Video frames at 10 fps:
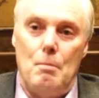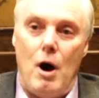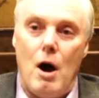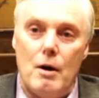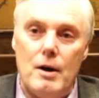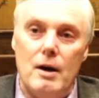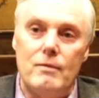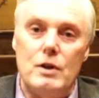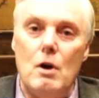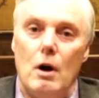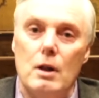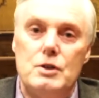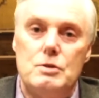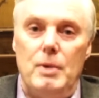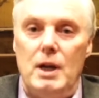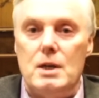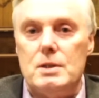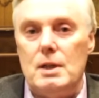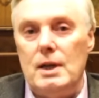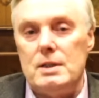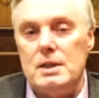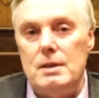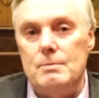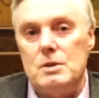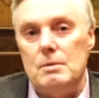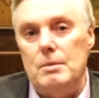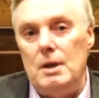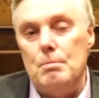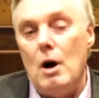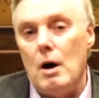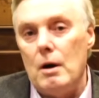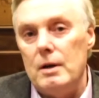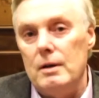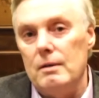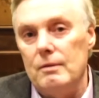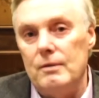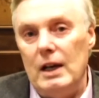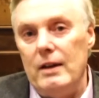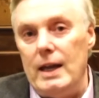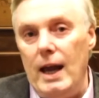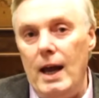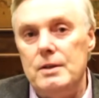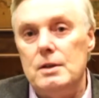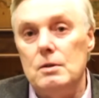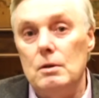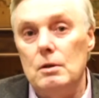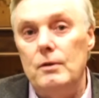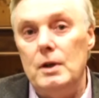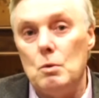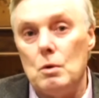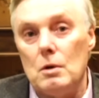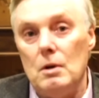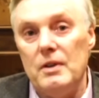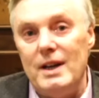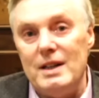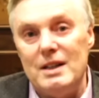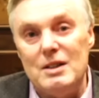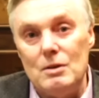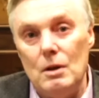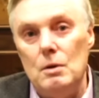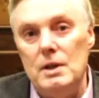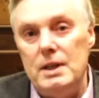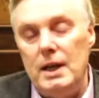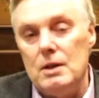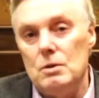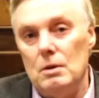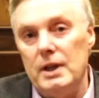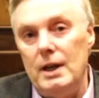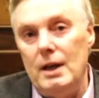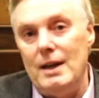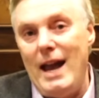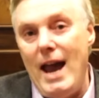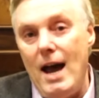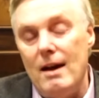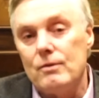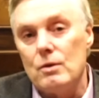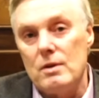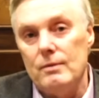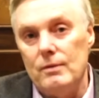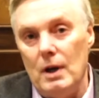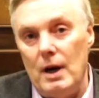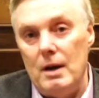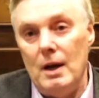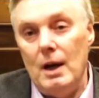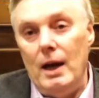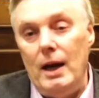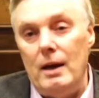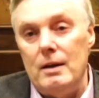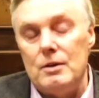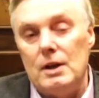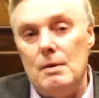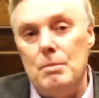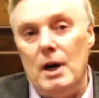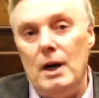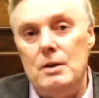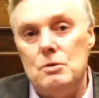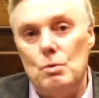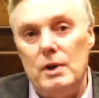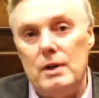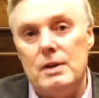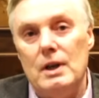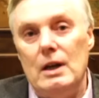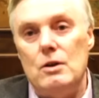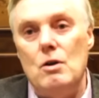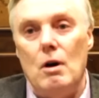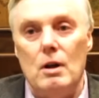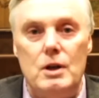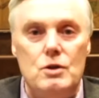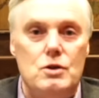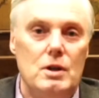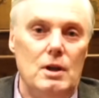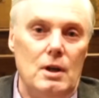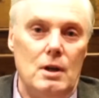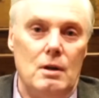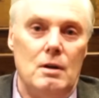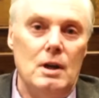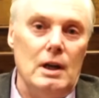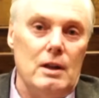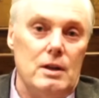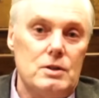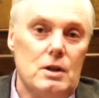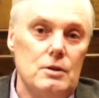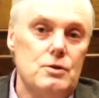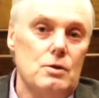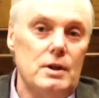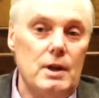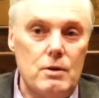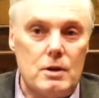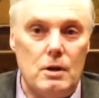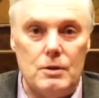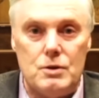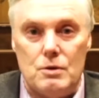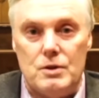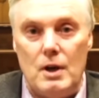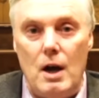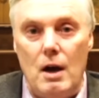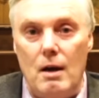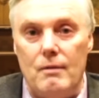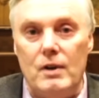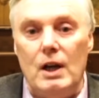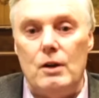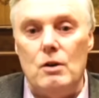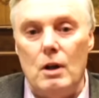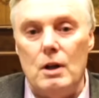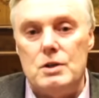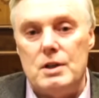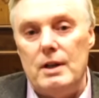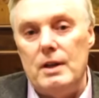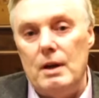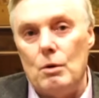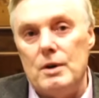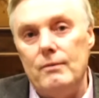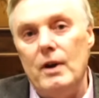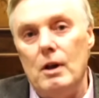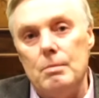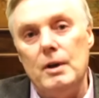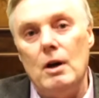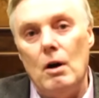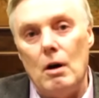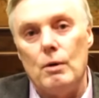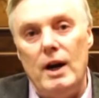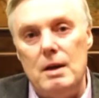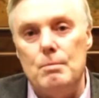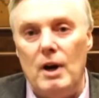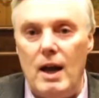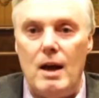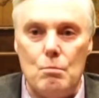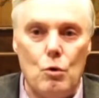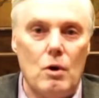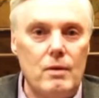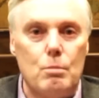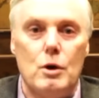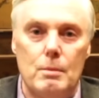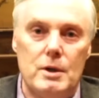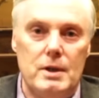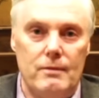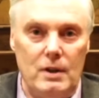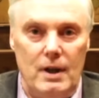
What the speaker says: part of the knowledge base that seems to be part of the antediluvian world that slowly takes hold again after the flood. And it combines with knowledge in this culture and other cultures of knowledge that they were developing already, but at more of a primitive